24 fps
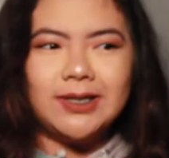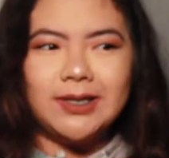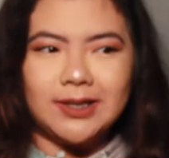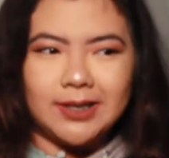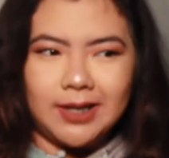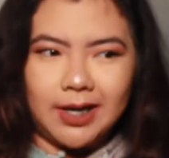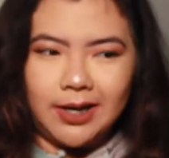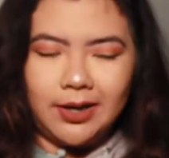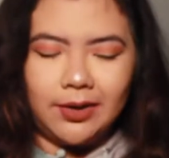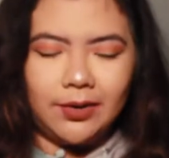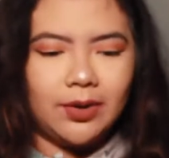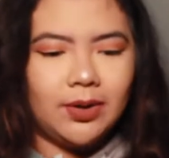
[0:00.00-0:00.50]
because
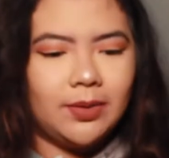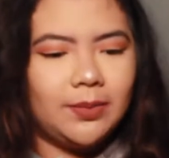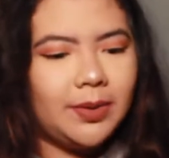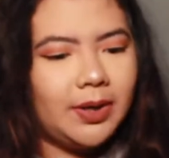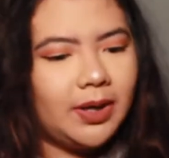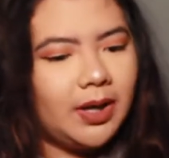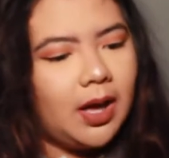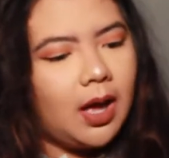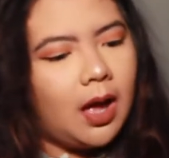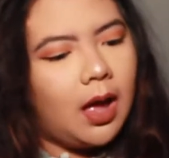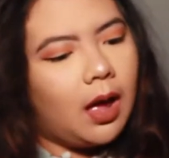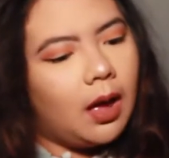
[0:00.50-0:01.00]
it's kind of
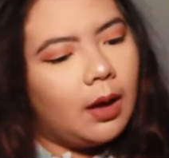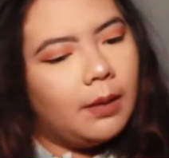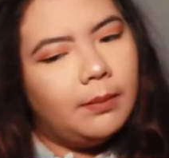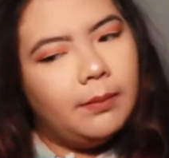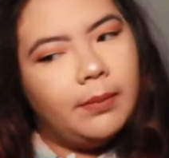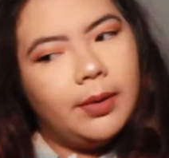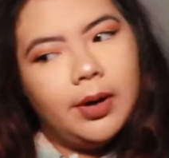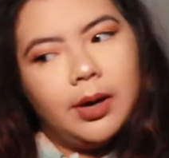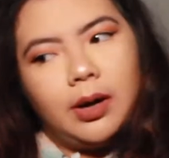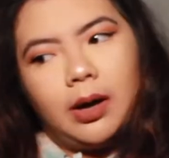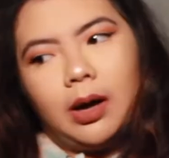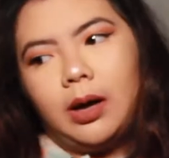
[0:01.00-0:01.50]
creepy.
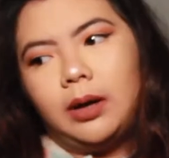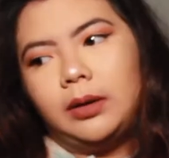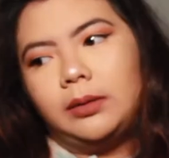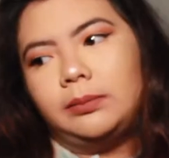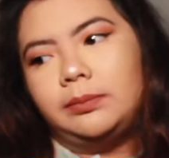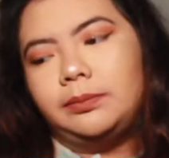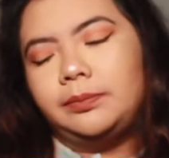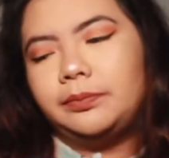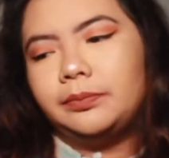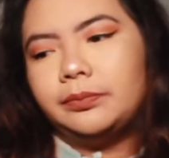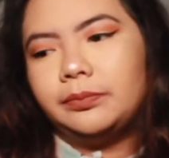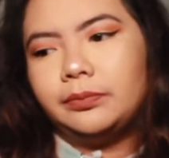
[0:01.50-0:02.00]

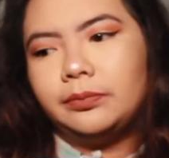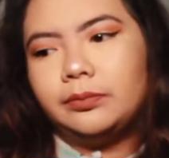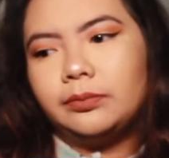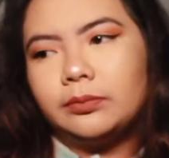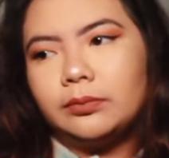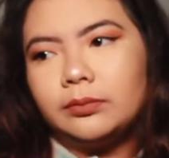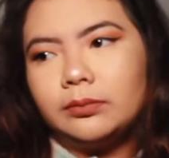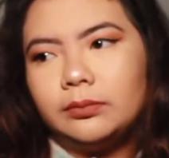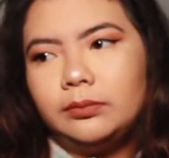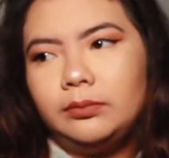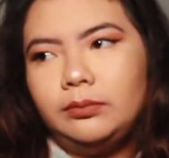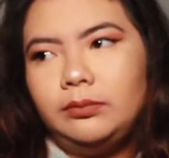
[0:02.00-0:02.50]
But
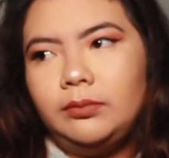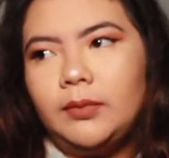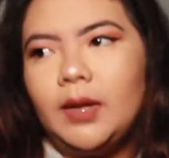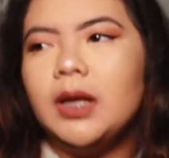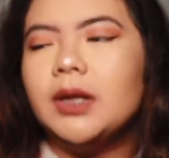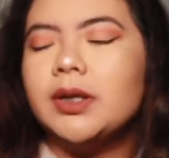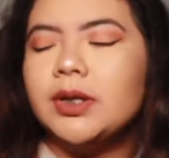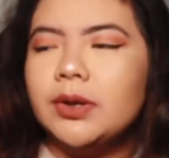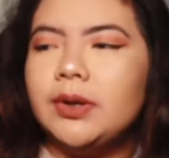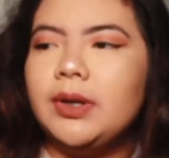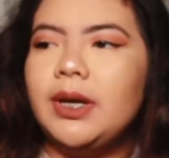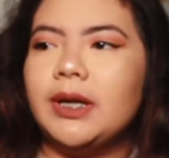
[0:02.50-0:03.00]

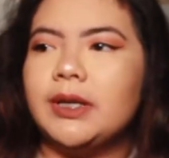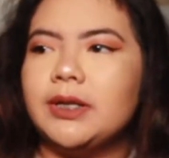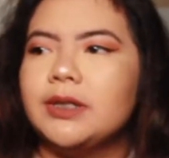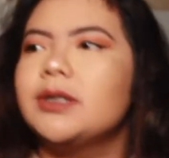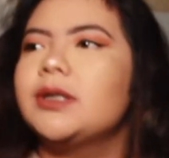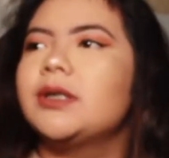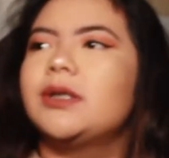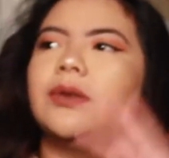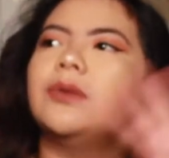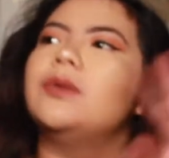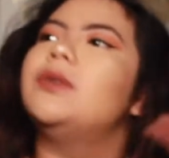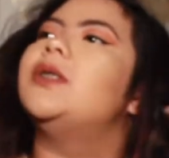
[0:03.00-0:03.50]
so yeah,
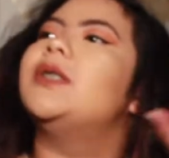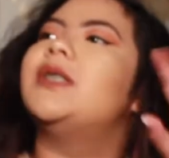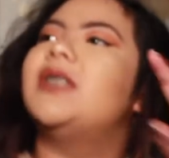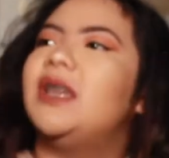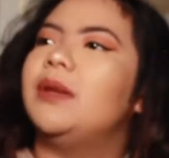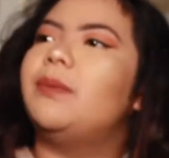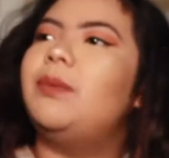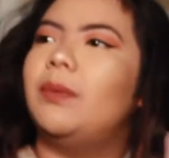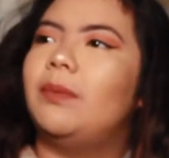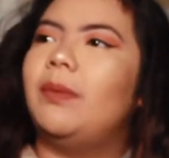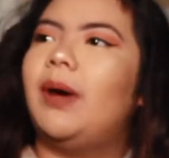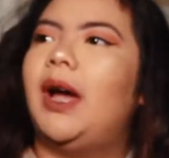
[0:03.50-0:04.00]
just
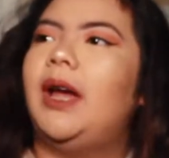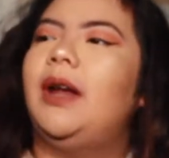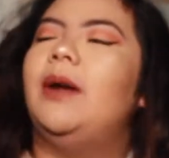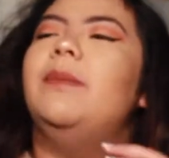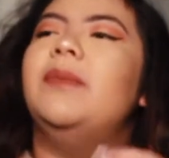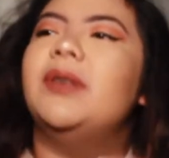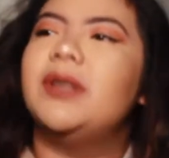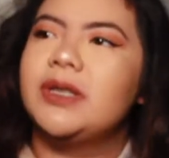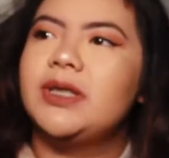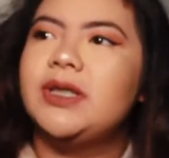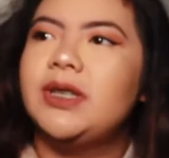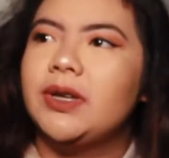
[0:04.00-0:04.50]
keep in mind, a
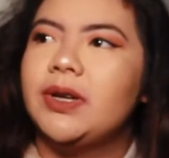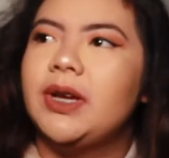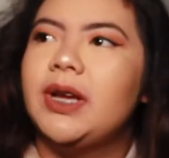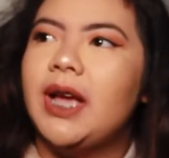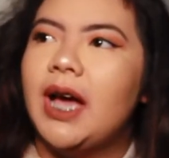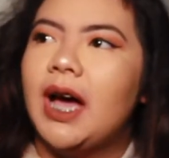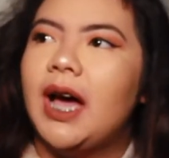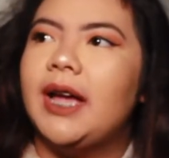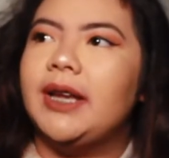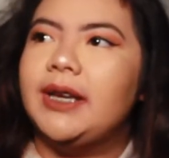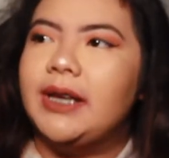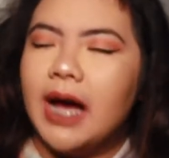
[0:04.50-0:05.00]
military
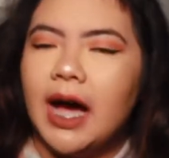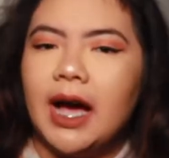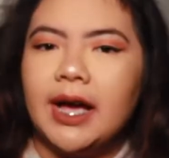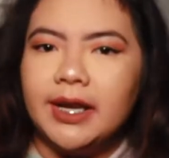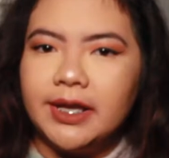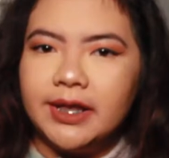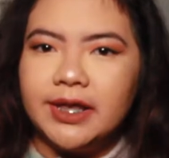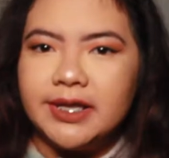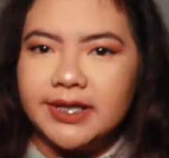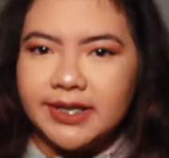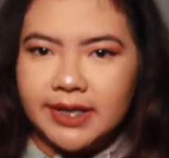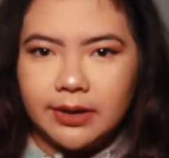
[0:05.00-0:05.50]
guy
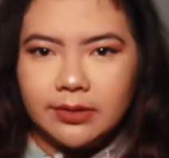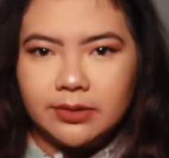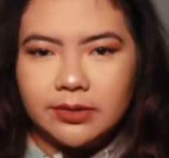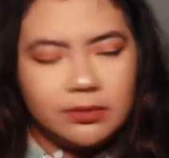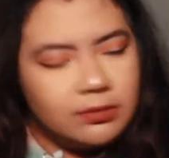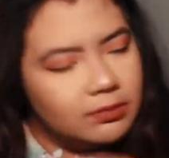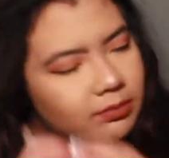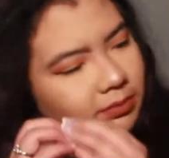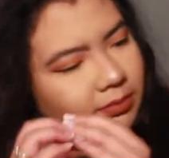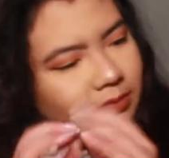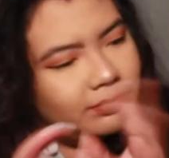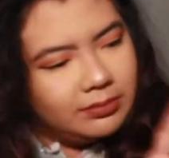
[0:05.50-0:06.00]
died in this
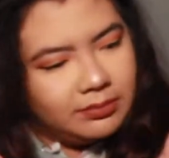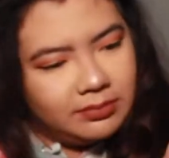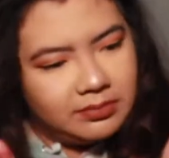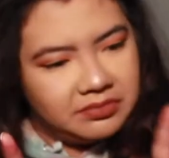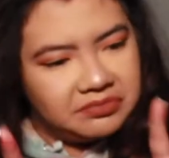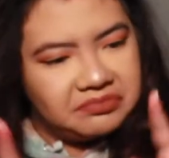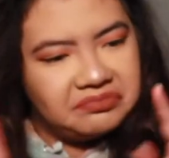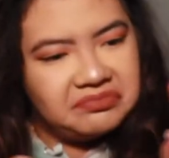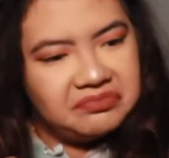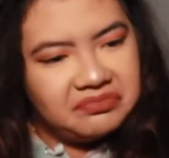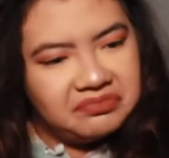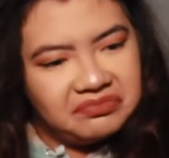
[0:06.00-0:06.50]
house.
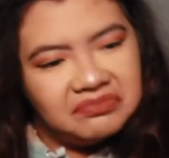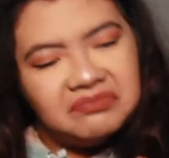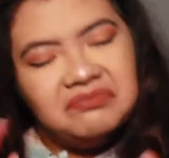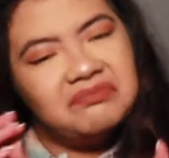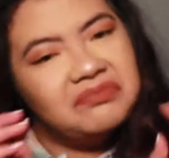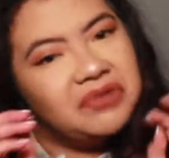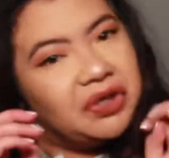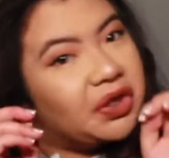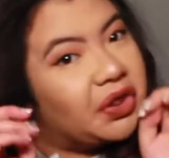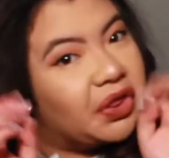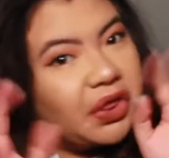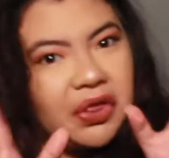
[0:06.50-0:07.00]

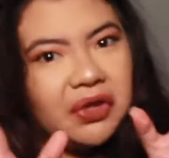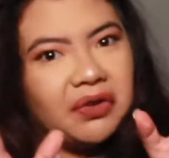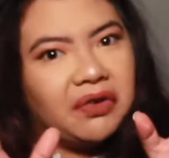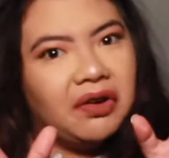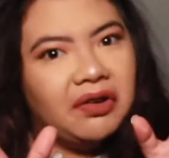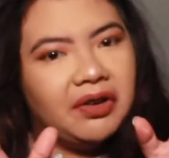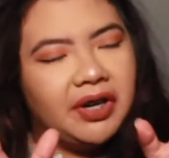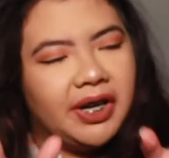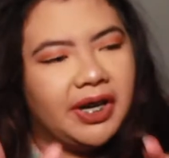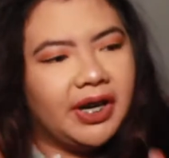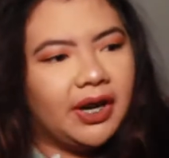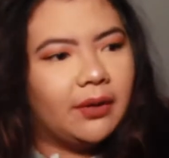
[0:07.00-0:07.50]

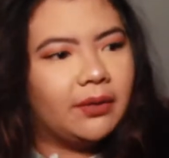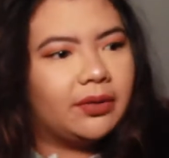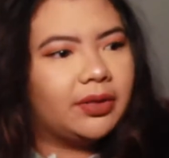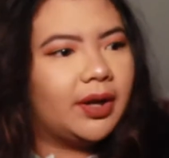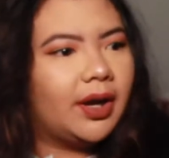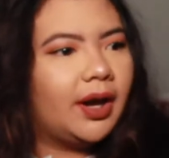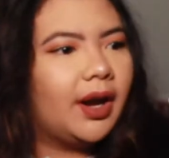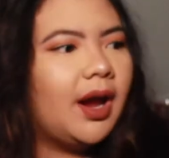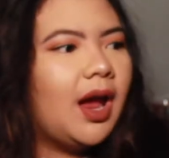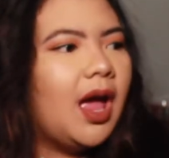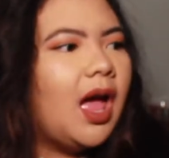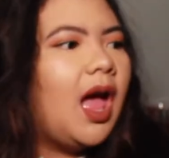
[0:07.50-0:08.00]
Throwing it out
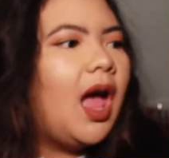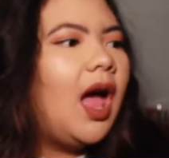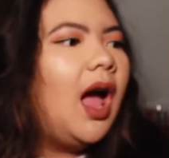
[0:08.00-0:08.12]
there.